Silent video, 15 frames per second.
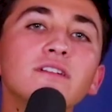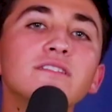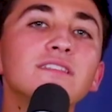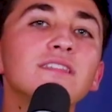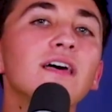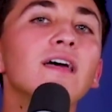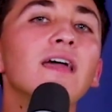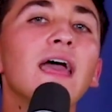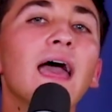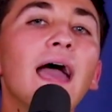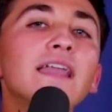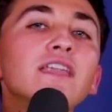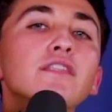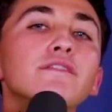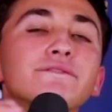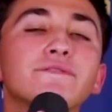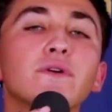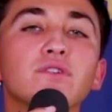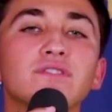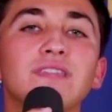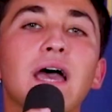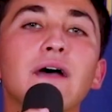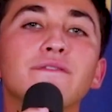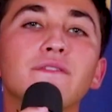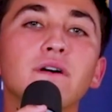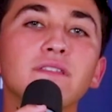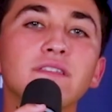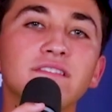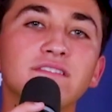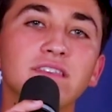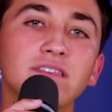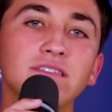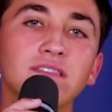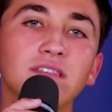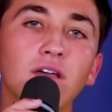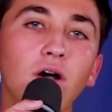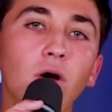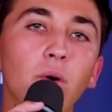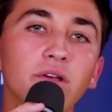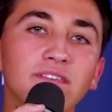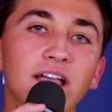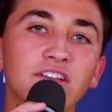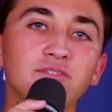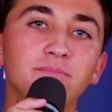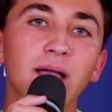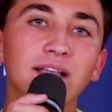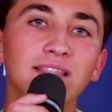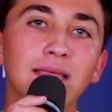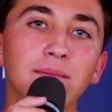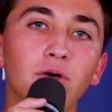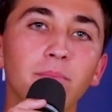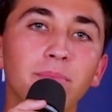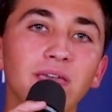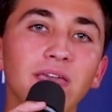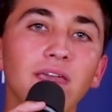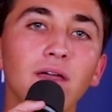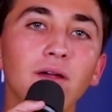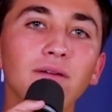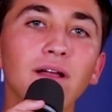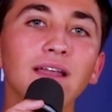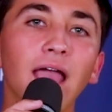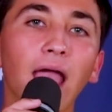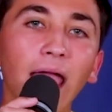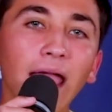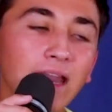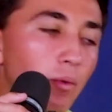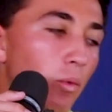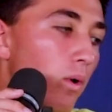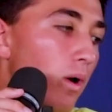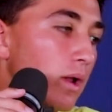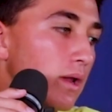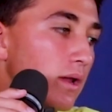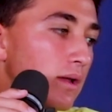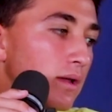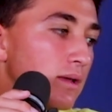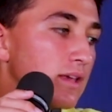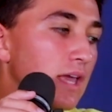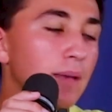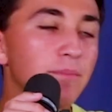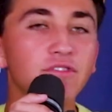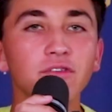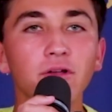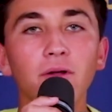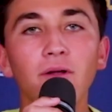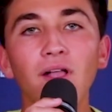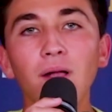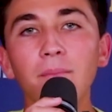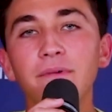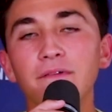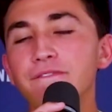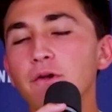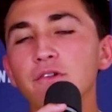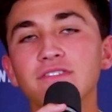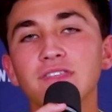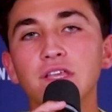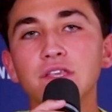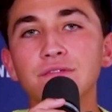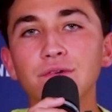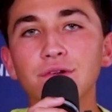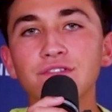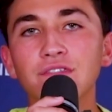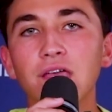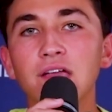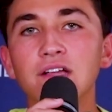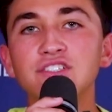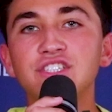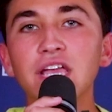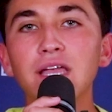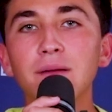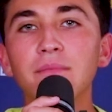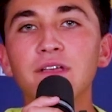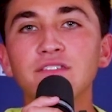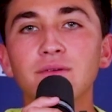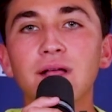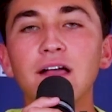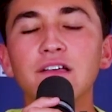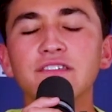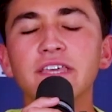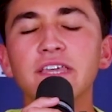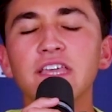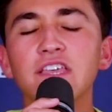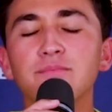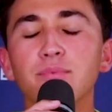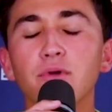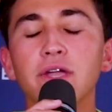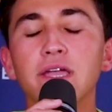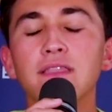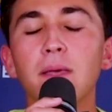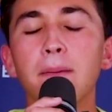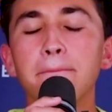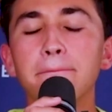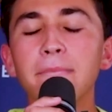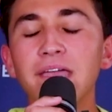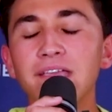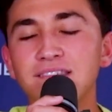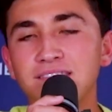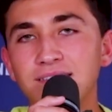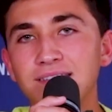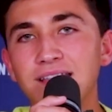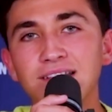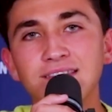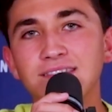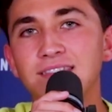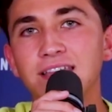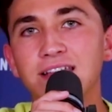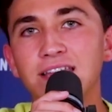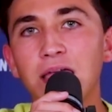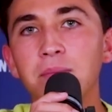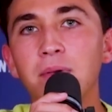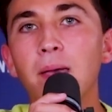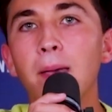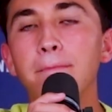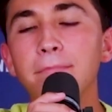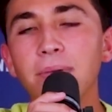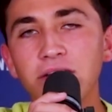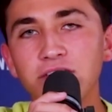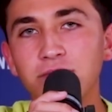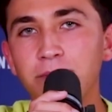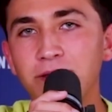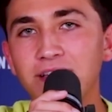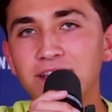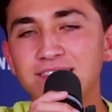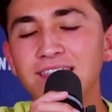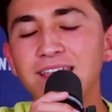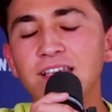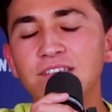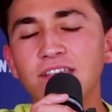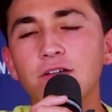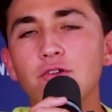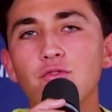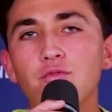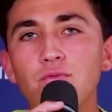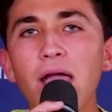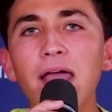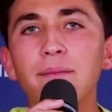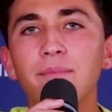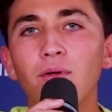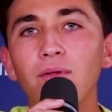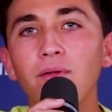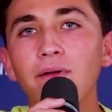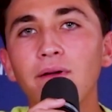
into the end of the first half of this season. Always action-packed in MLB. Around 81 games through. But first things first, Jacob Mizorowski is bringing the Miz, and that's his nickname, Miz, because he is incredible